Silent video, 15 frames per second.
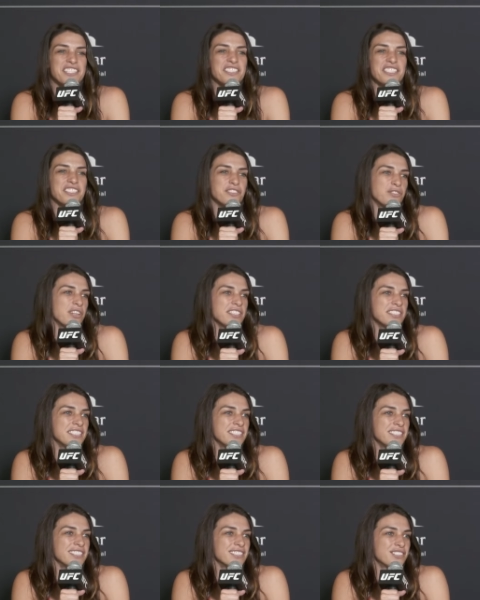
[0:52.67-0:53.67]
just trust
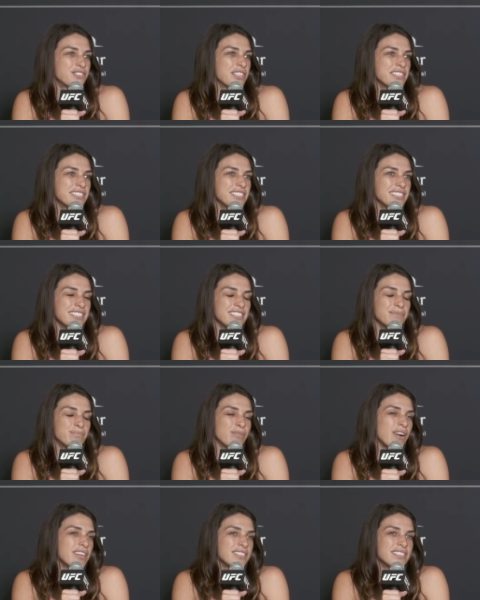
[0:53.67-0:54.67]
in trust in the
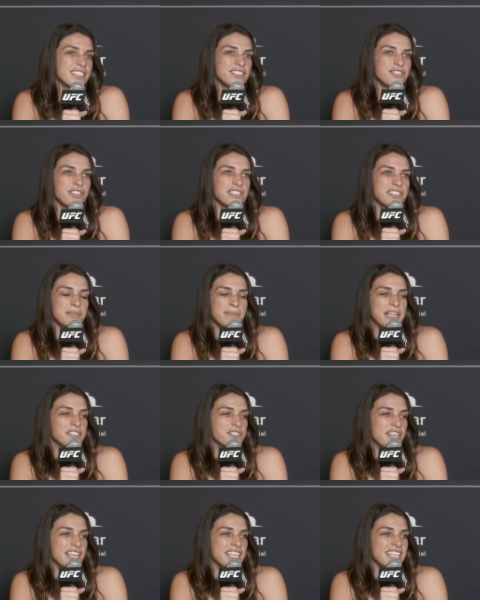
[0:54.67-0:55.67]
process, trust in my
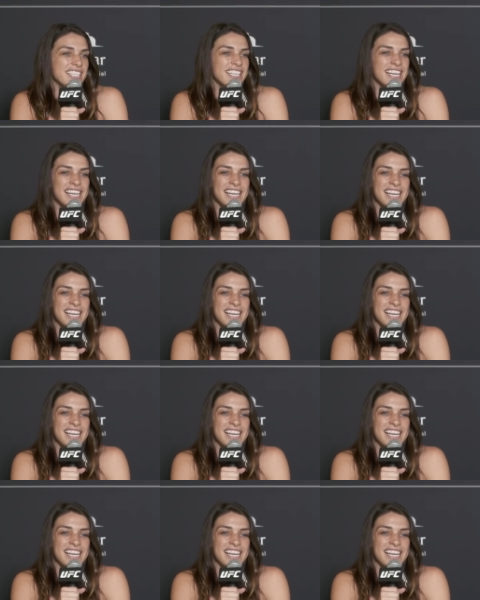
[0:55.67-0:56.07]
training,